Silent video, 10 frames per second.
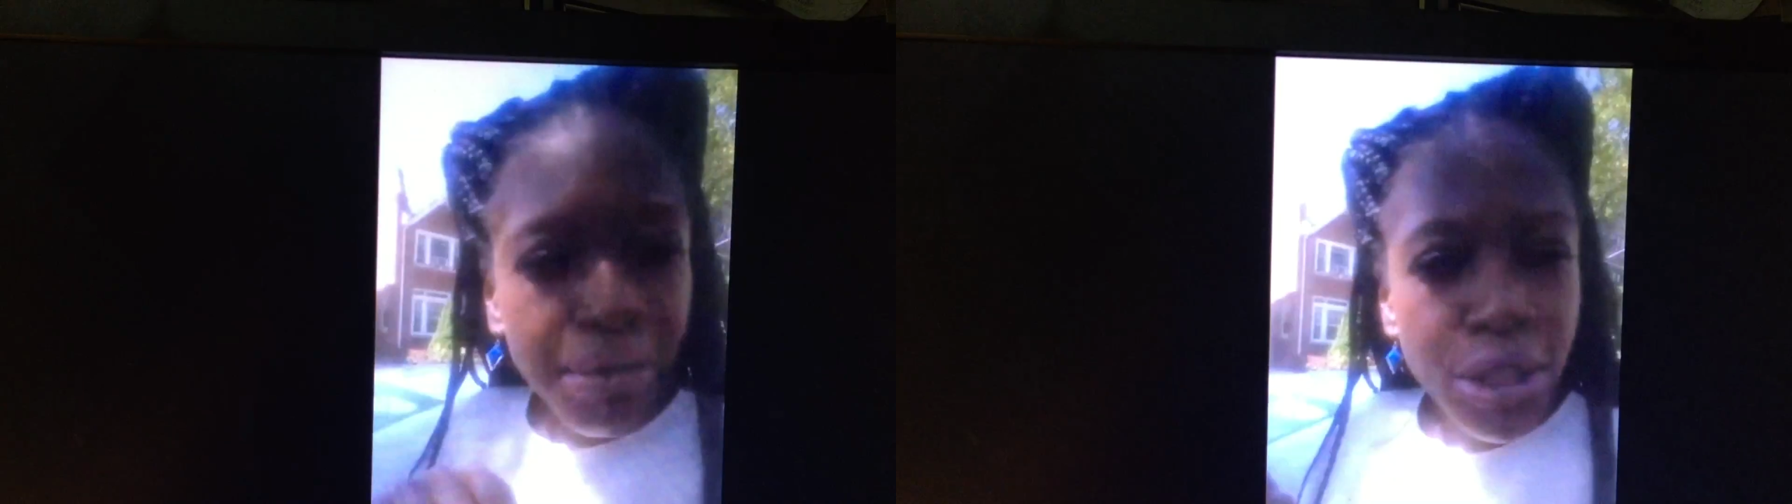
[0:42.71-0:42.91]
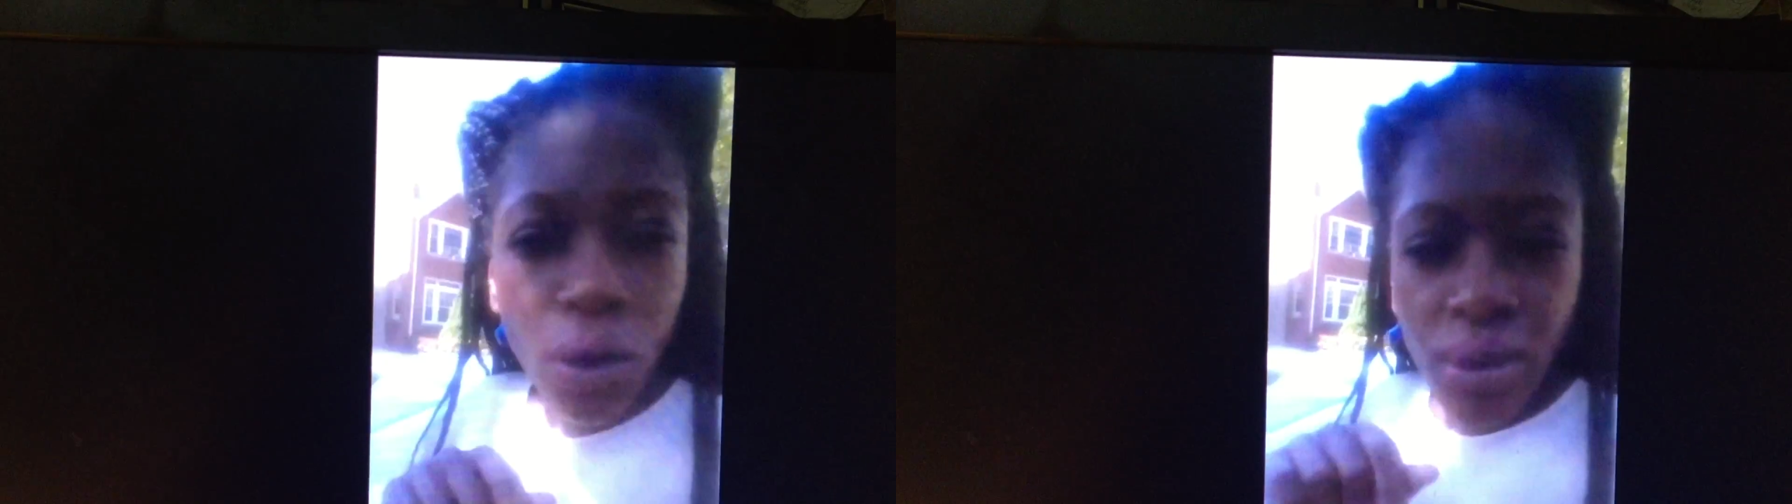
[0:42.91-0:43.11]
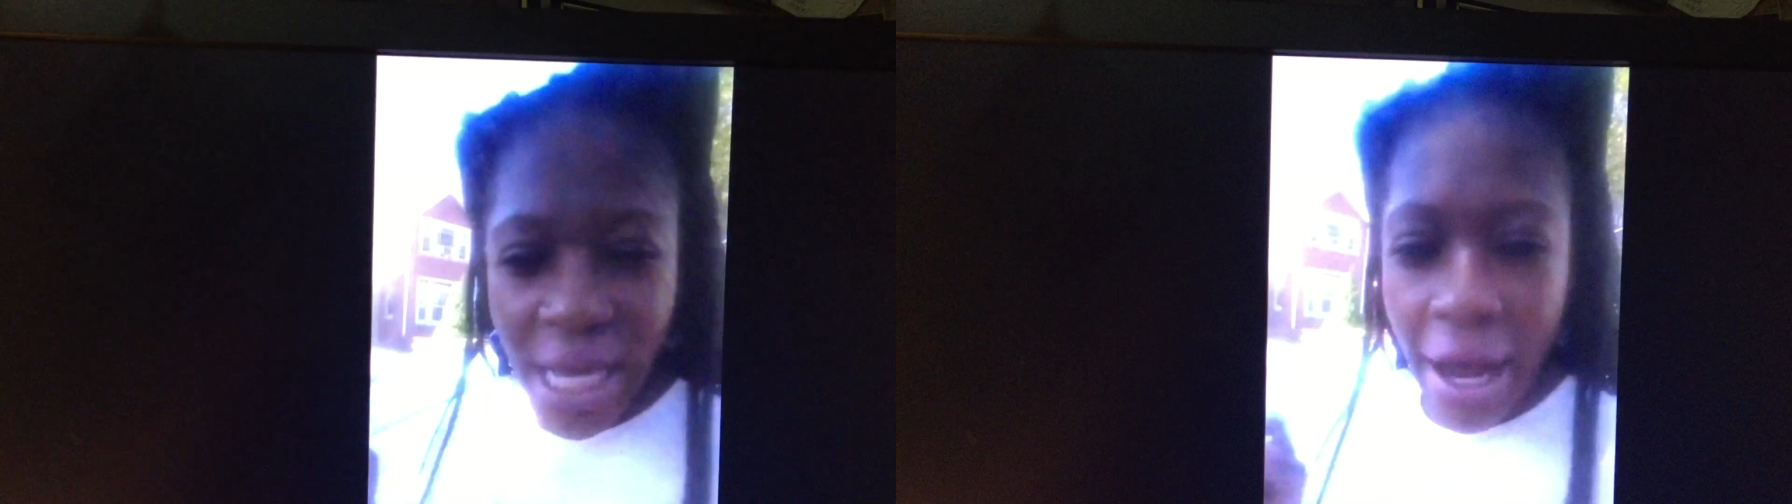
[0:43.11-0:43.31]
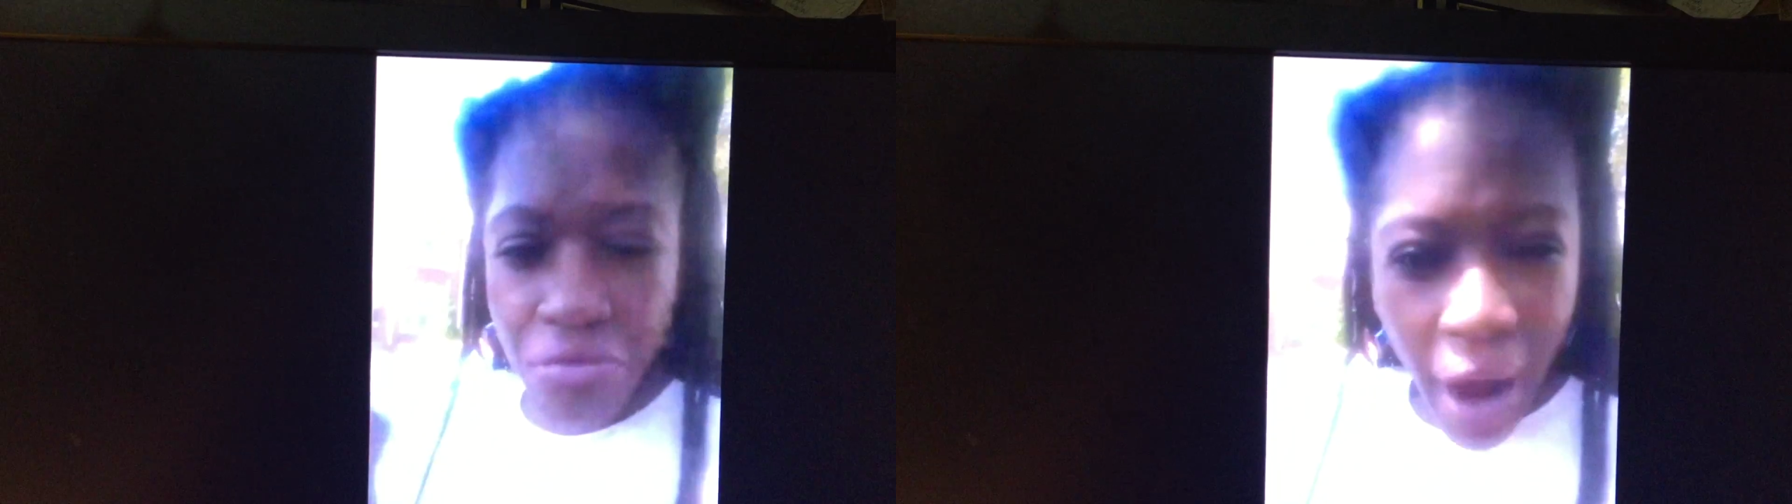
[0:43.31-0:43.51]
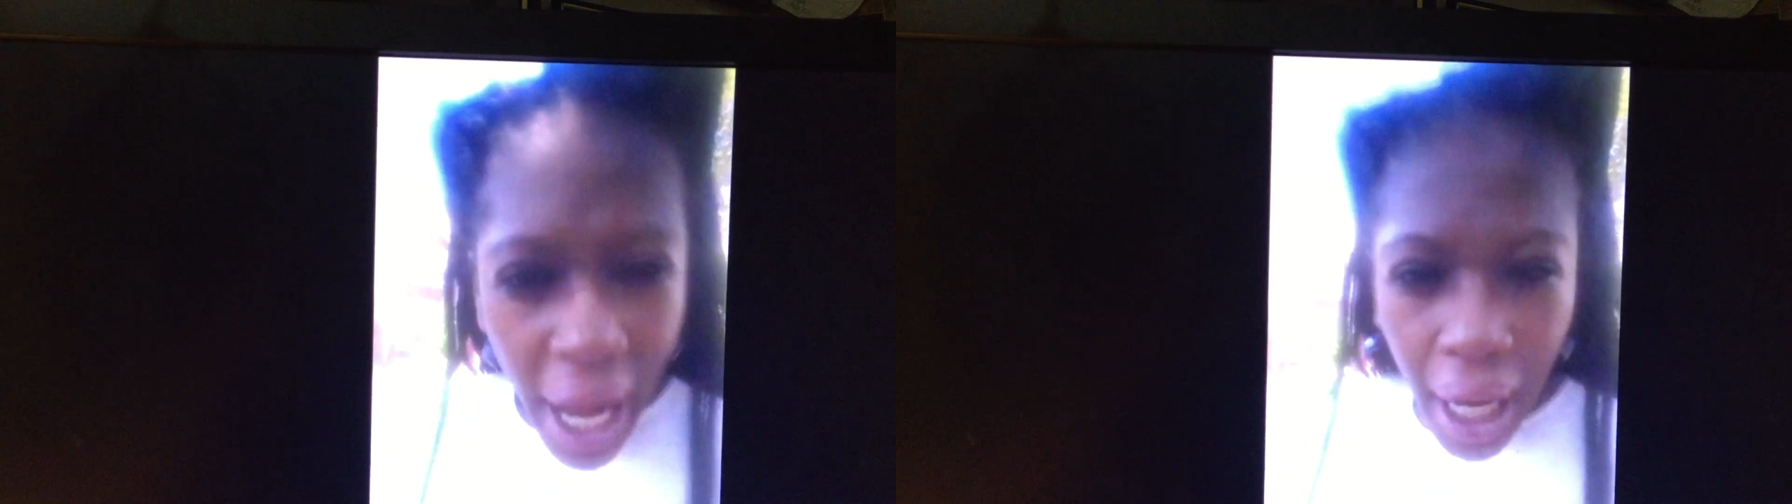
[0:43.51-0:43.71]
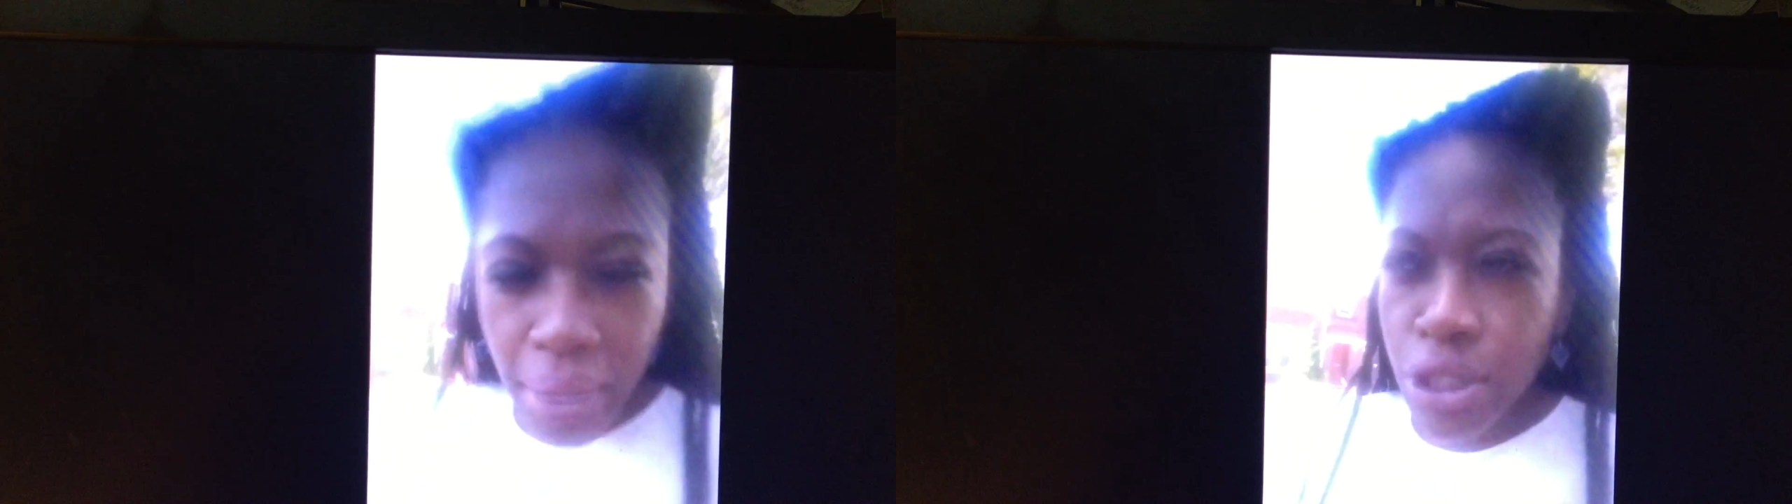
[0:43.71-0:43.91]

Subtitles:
I'm so direct.